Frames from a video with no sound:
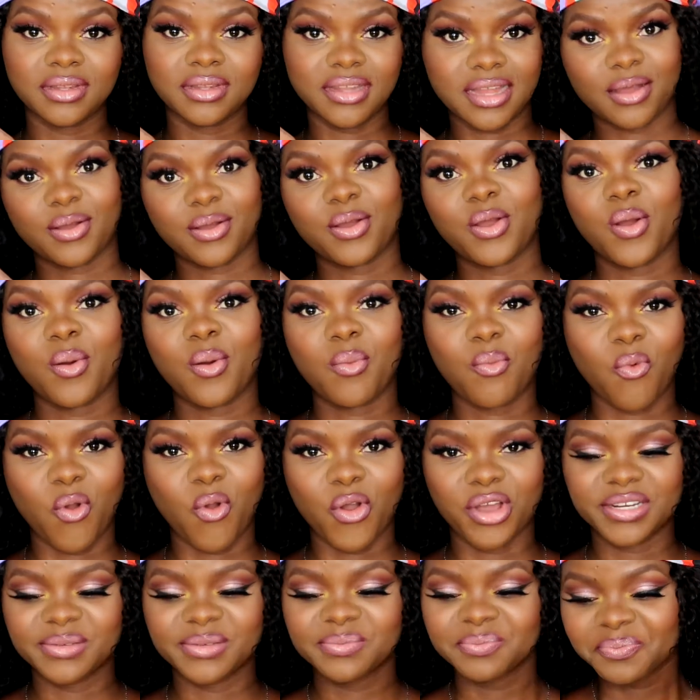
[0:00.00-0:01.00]
Lancôme
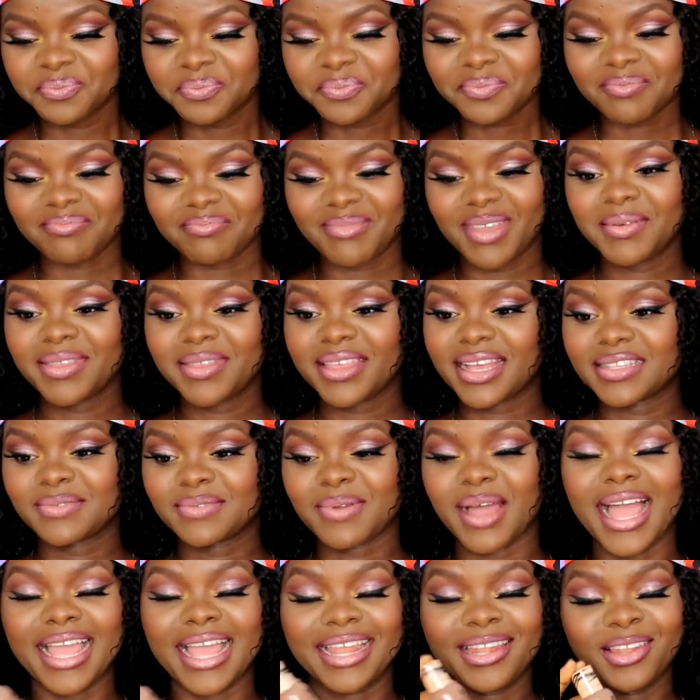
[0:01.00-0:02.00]
one. Maybe that's
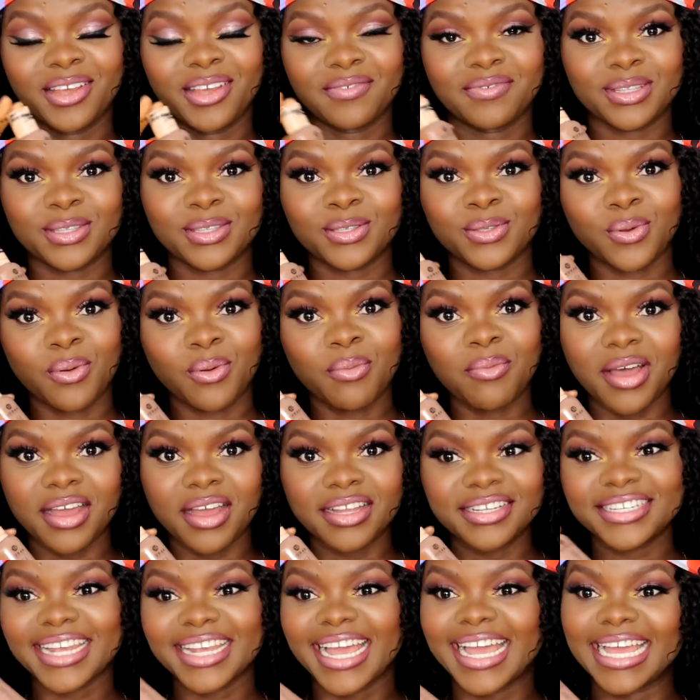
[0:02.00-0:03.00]
why I love it so
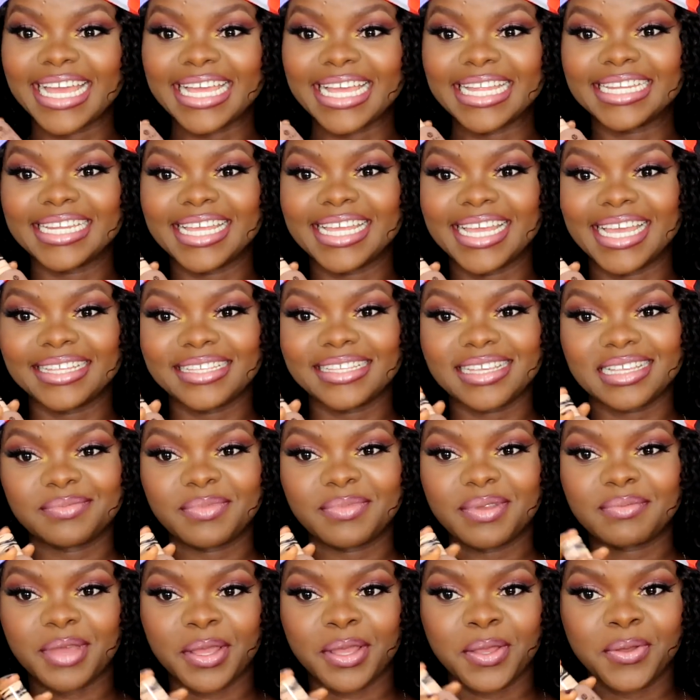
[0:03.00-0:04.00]
much, and it has
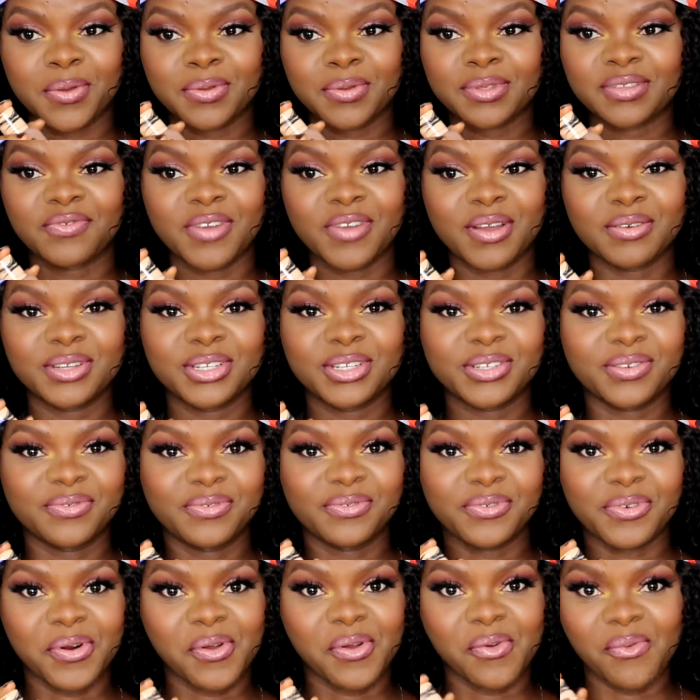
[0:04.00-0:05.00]
been my go-to foundation
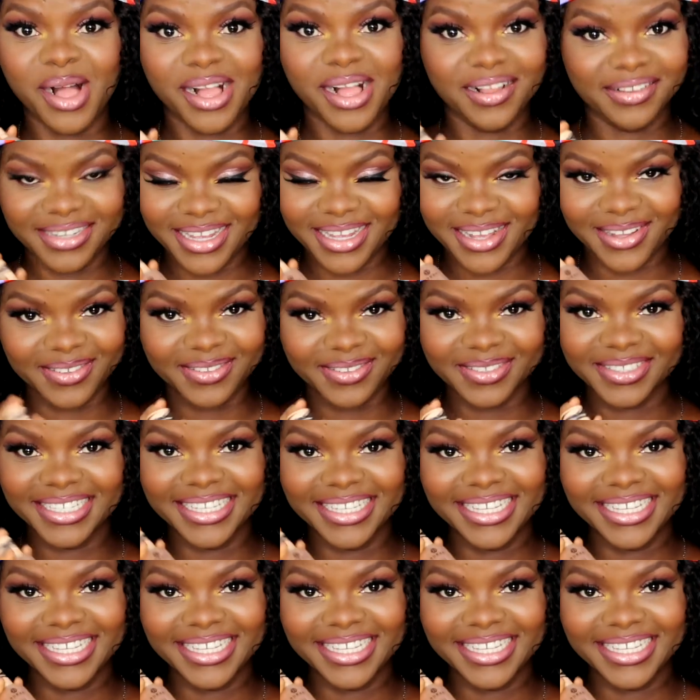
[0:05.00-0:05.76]
for a while now.